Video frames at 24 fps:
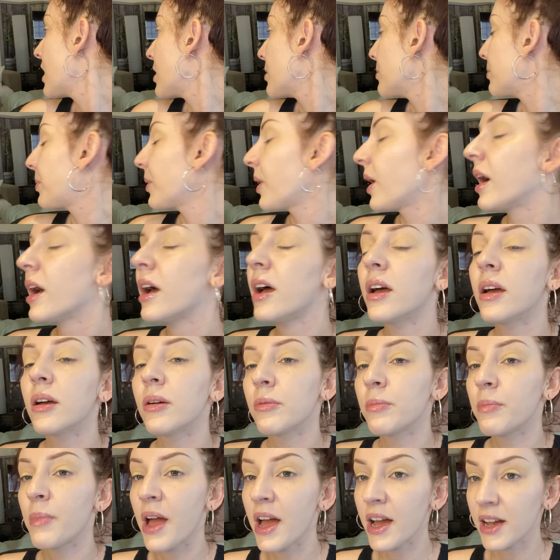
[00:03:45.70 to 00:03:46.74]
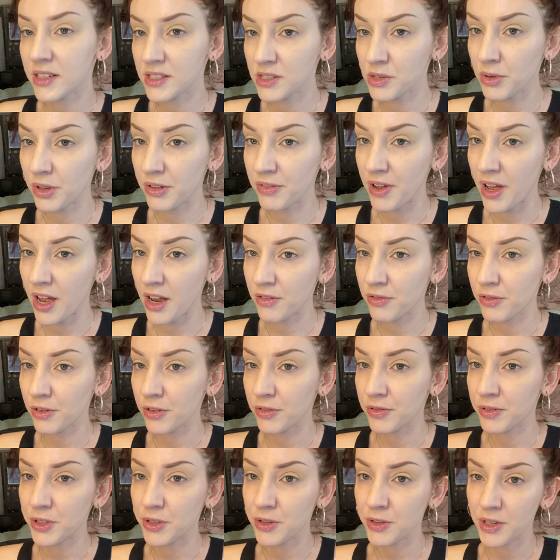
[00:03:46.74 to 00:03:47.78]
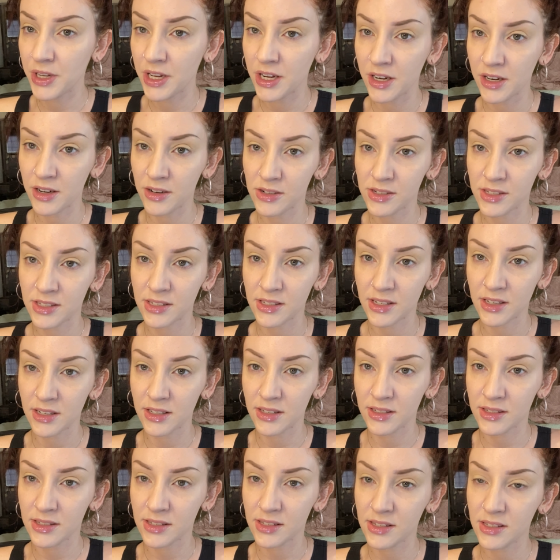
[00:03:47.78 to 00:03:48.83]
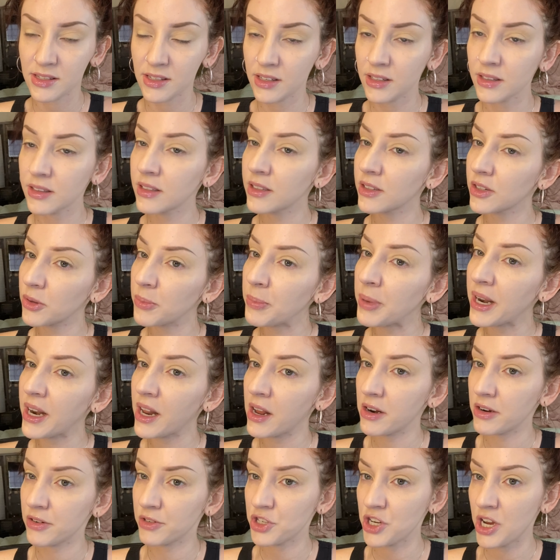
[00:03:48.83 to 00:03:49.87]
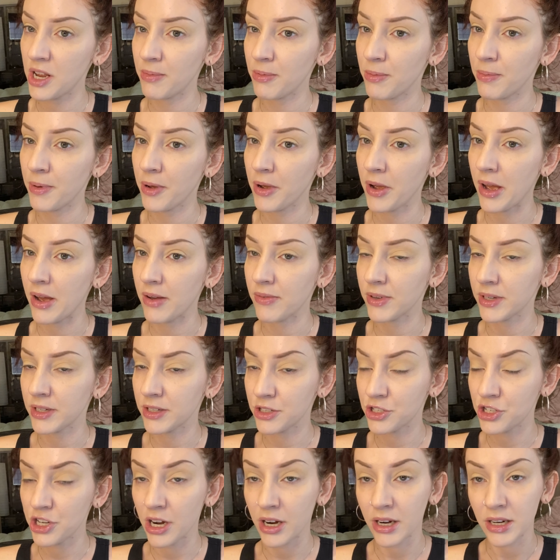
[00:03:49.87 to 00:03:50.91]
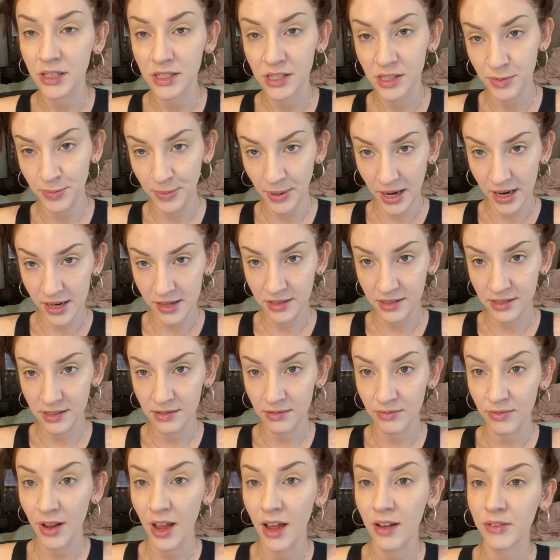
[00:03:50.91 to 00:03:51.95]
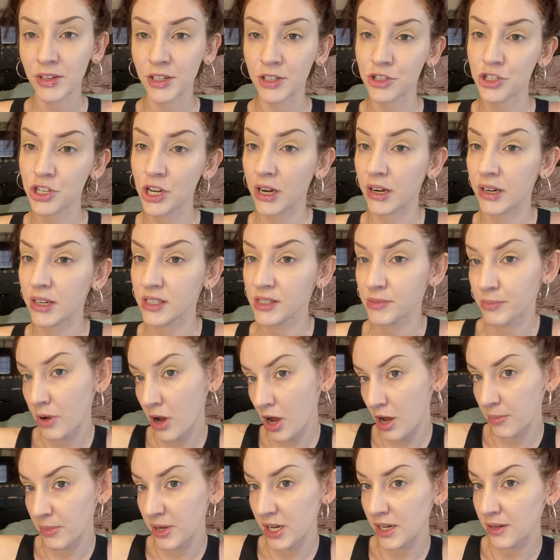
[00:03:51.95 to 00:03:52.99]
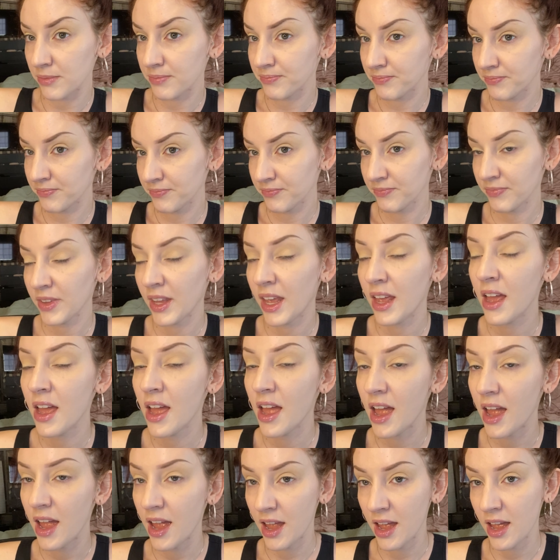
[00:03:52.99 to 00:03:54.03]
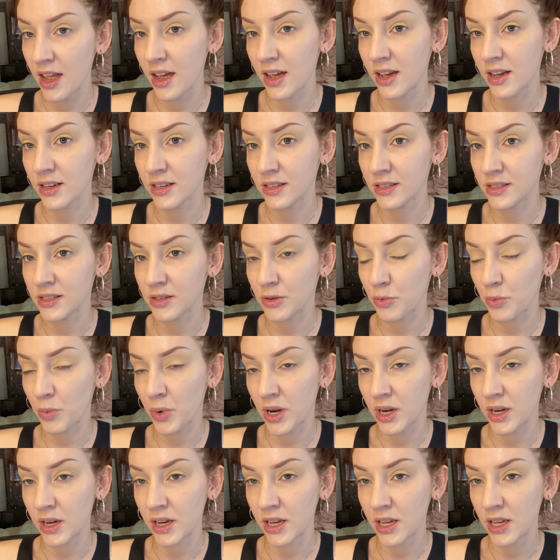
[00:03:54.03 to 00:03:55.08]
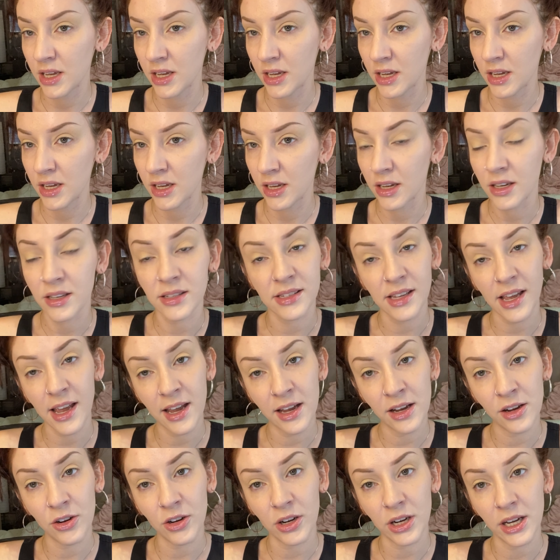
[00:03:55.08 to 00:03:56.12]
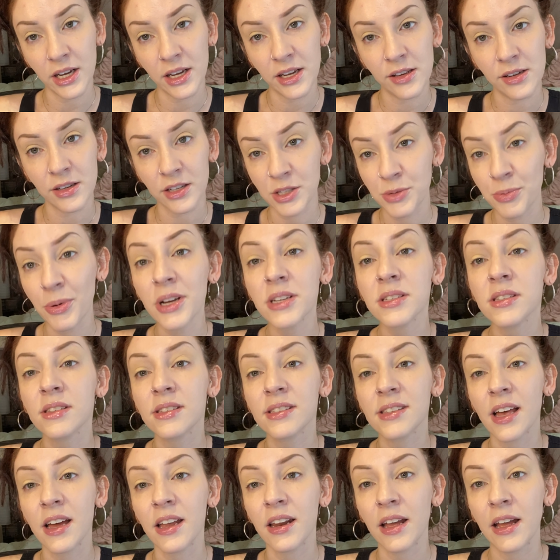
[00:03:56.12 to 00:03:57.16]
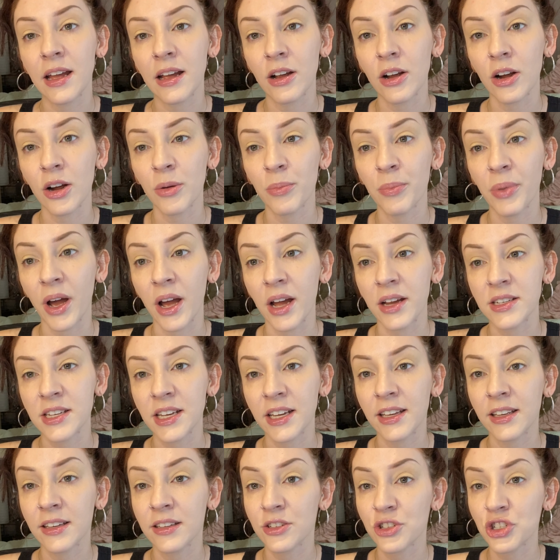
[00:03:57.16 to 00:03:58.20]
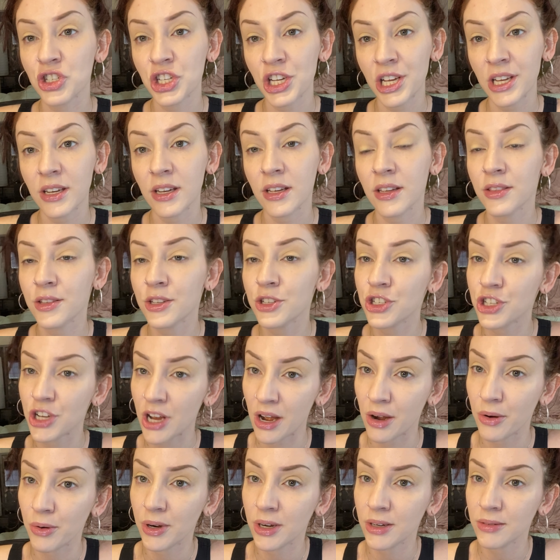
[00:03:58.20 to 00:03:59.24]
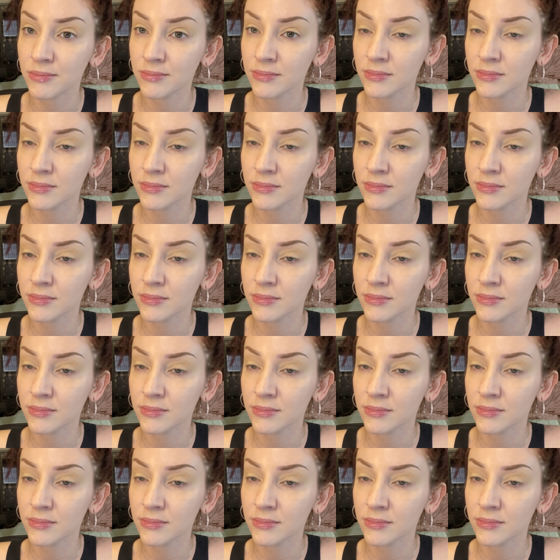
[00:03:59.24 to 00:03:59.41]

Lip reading: But Max, who I've had for a few years, is a little bit out of shape about having to share his space, having to share his mommy. And when he is angry, he expresses that anger by taking a shit in the shower.